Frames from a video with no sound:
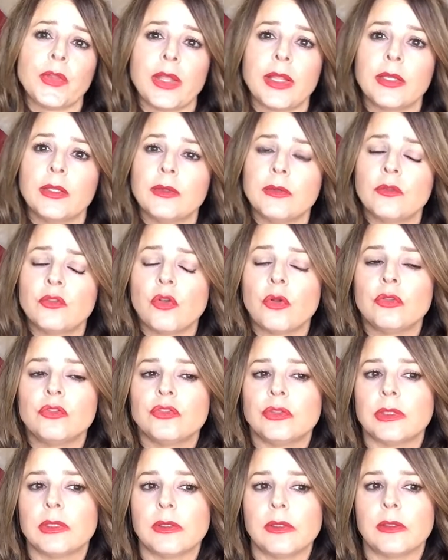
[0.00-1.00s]
I told
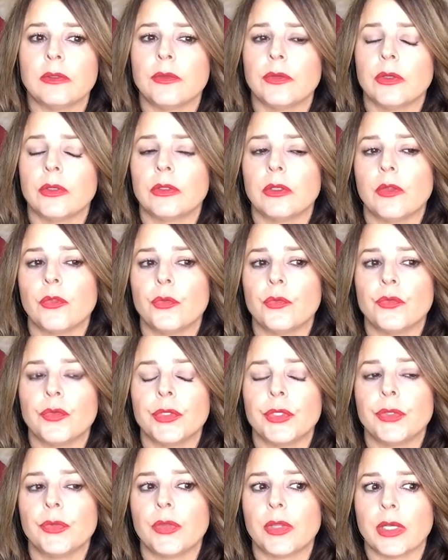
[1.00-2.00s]
you in another
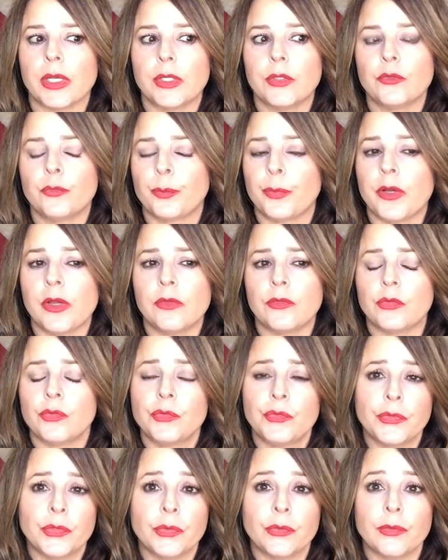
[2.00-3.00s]
video that I use
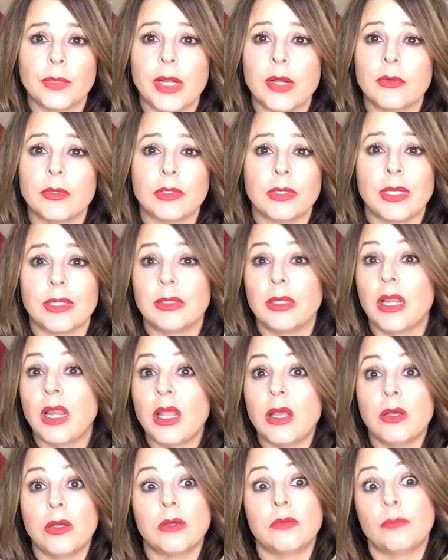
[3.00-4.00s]
bronzers year-round, and I
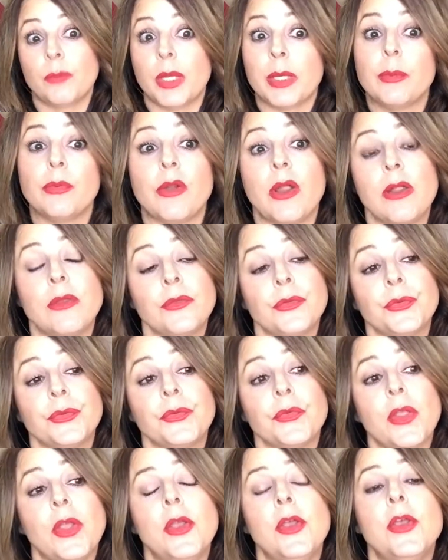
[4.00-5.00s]
love my
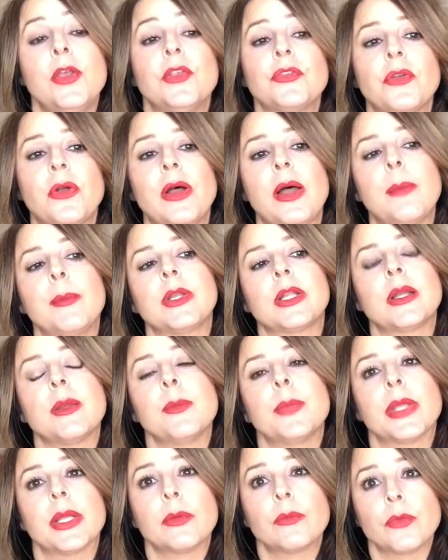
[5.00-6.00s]
bronzers. So I'm going to
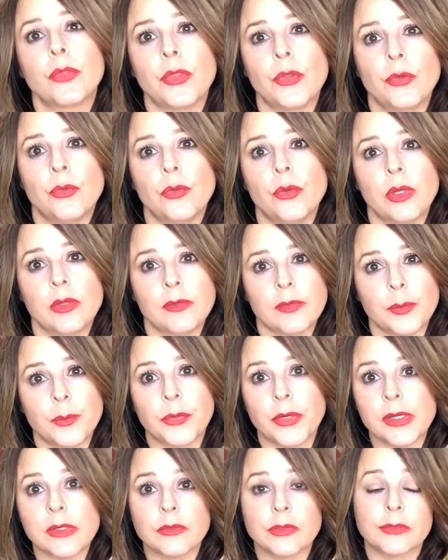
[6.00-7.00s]
come back with you on some
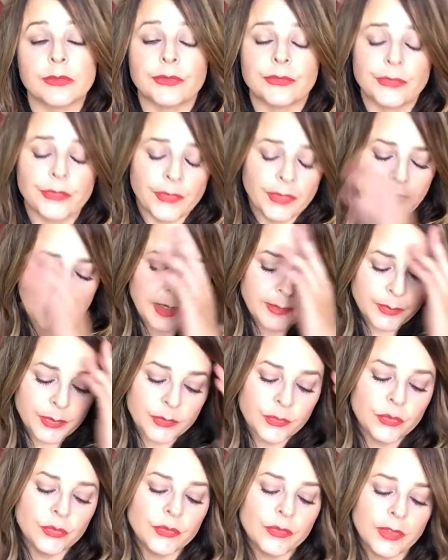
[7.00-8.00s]
bronzers that I've
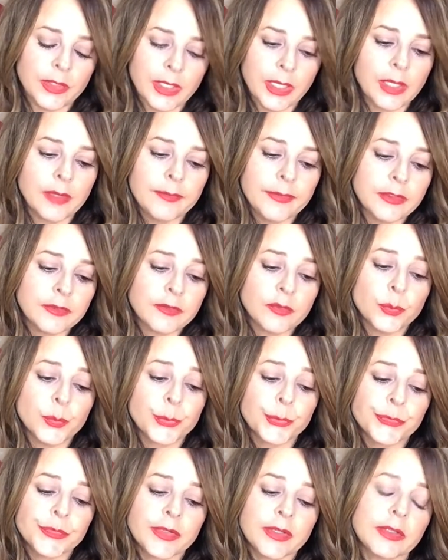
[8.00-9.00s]
been using, and then some
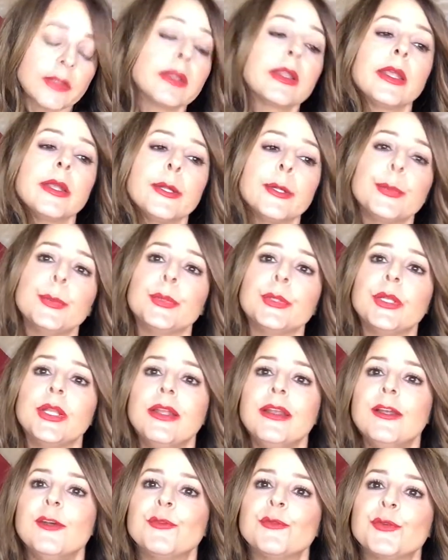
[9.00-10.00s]
more skincare. But
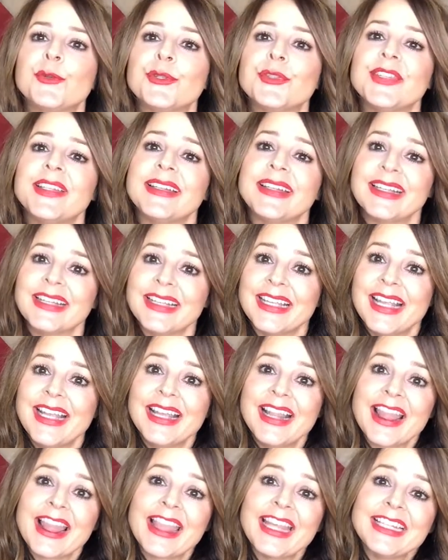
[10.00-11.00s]
for today,
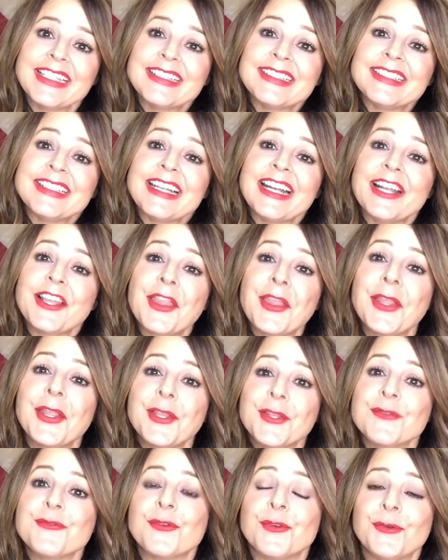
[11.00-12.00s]
that's it. I
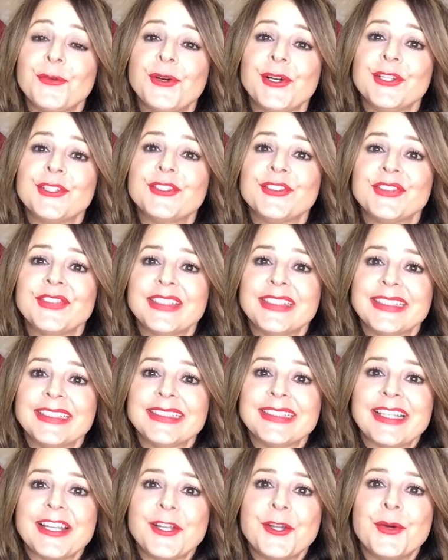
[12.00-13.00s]
thank you for watching
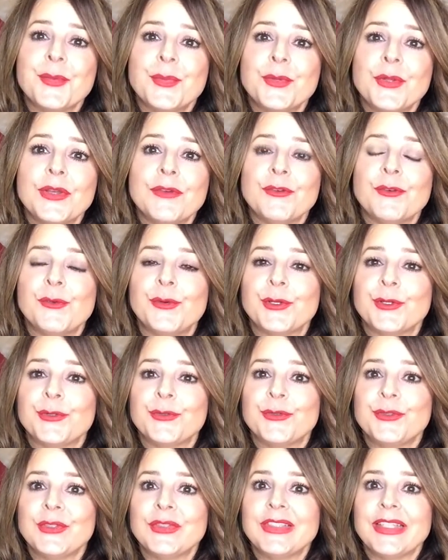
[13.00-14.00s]
this. I hope you have a
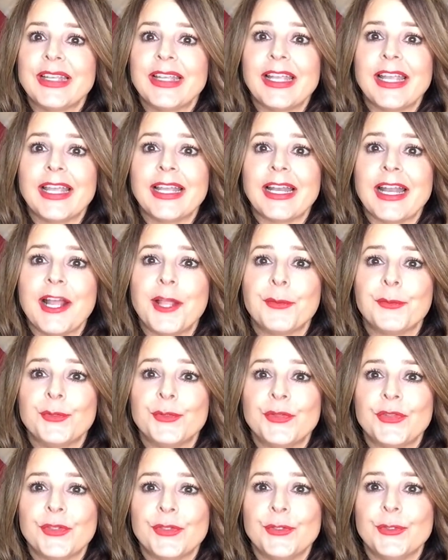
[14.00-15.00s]
wonderful day, and I will
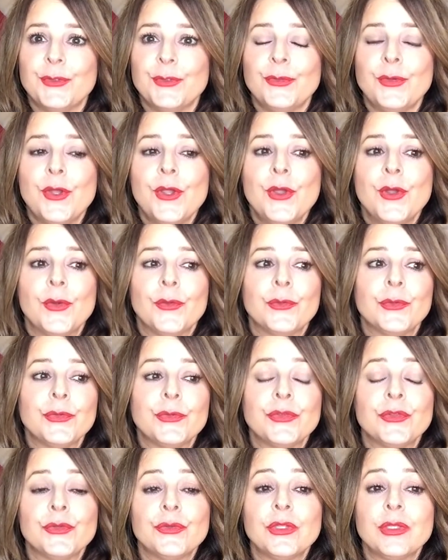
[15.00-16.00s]
see you real
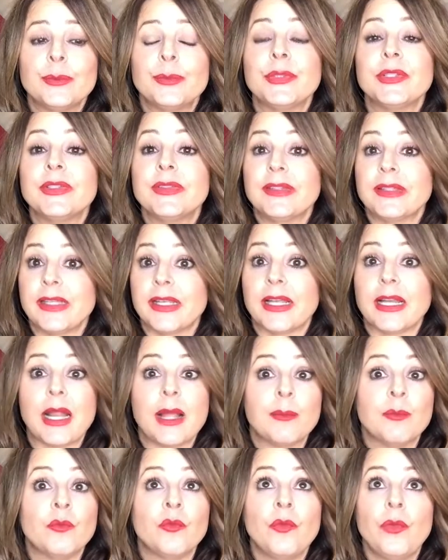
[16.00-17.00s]
soon. And please, again,
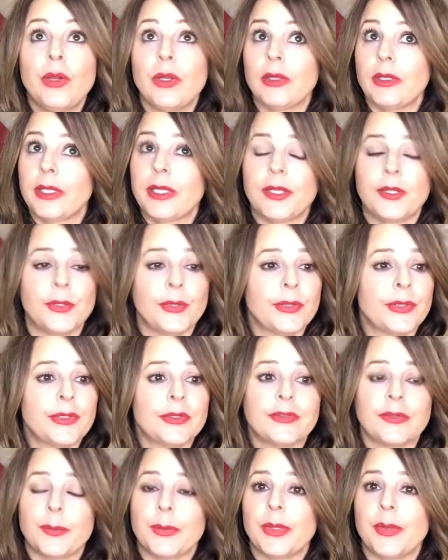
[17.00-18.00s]
I'm really
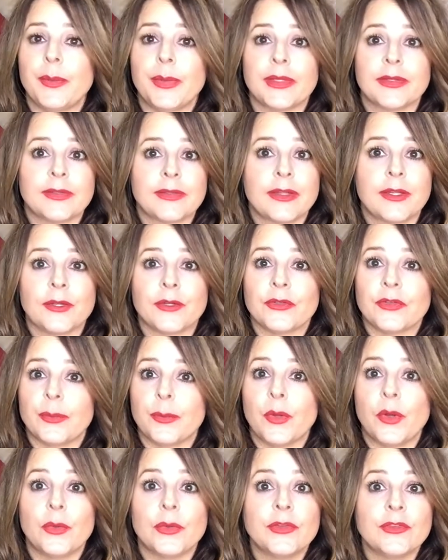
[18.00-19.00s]
curious about mascaras.
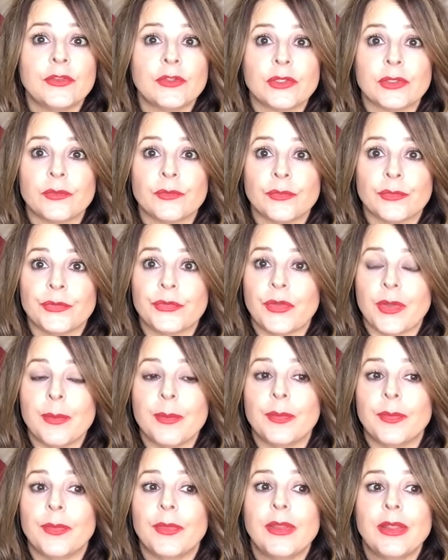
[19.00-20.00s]
I'm always looking for
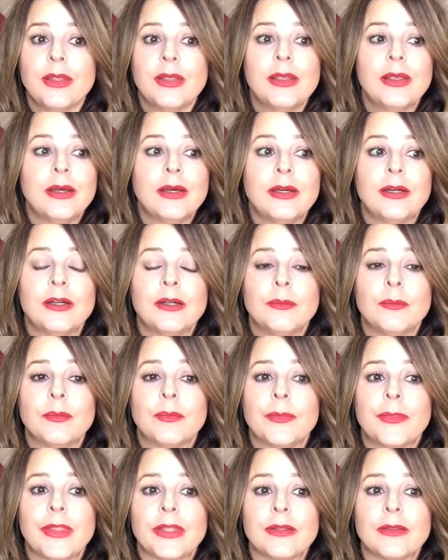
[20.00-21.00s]
something
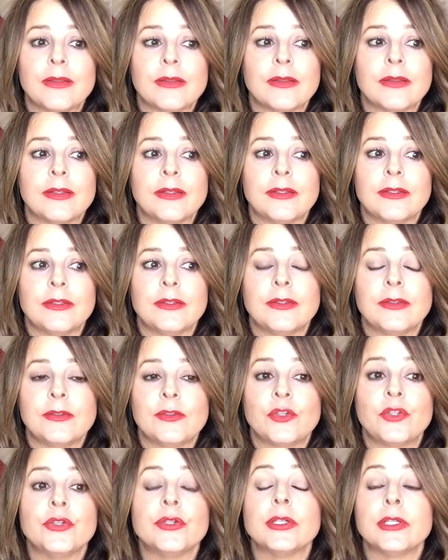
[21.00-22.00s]
that
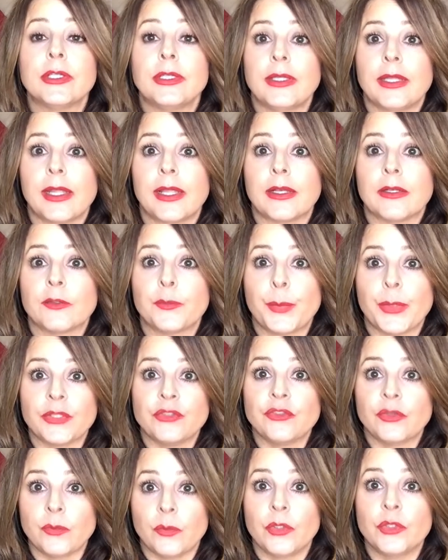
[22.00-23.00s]
is good, and
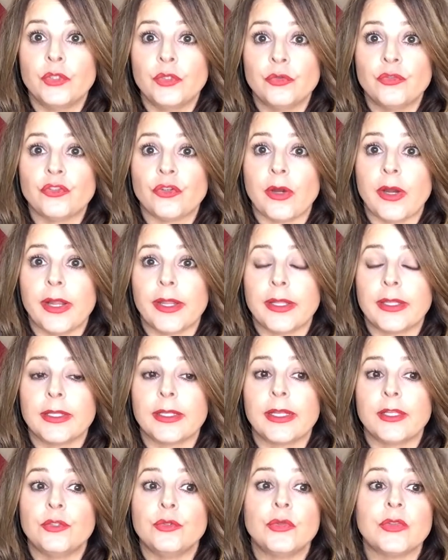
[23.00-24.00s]
especially when you try
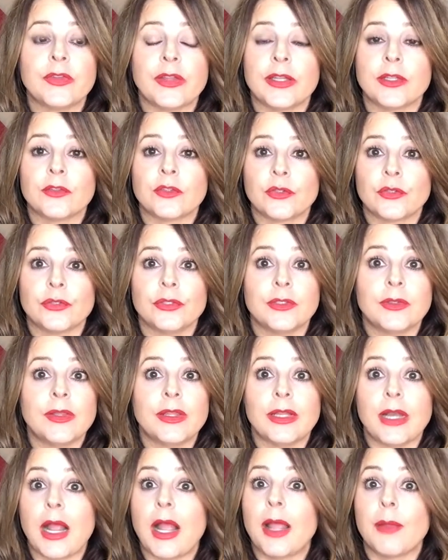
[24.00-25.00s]
it and you say it's good,
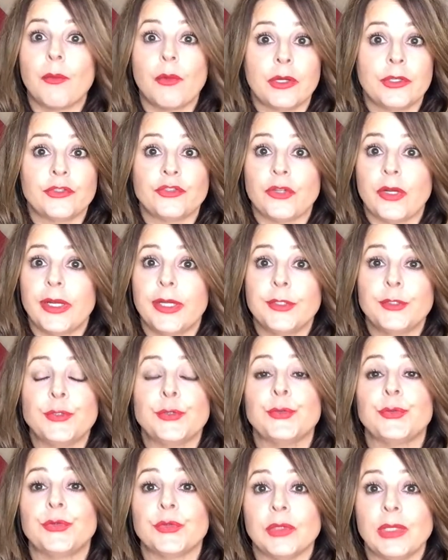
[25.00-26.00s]
then I want to try it
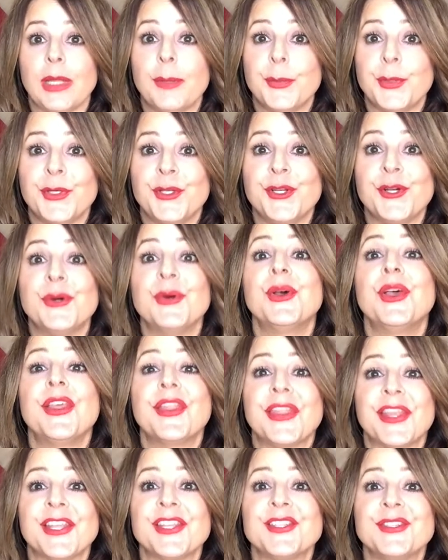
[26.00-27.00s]
too. So let me know.
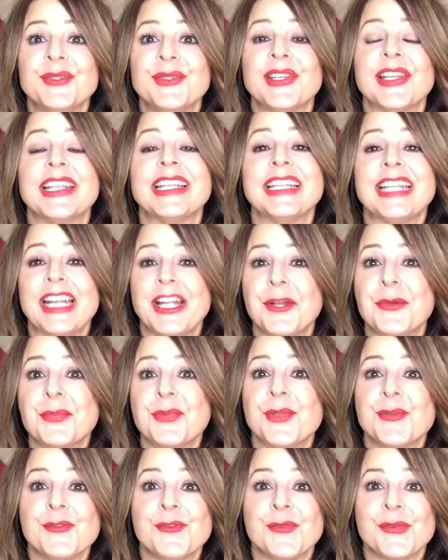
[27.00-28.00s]
Thank you again, and I hope
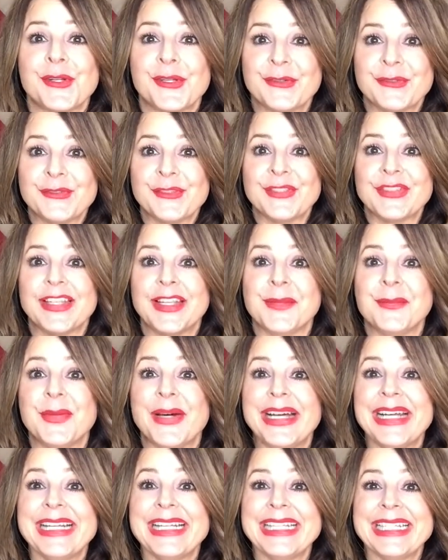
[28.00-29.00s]
you have a wonderful day.
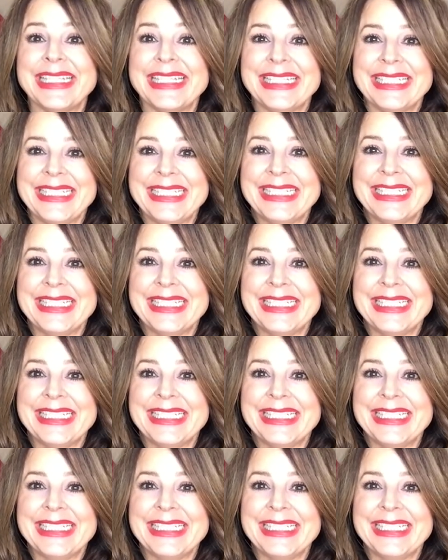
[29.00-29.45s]
Bye.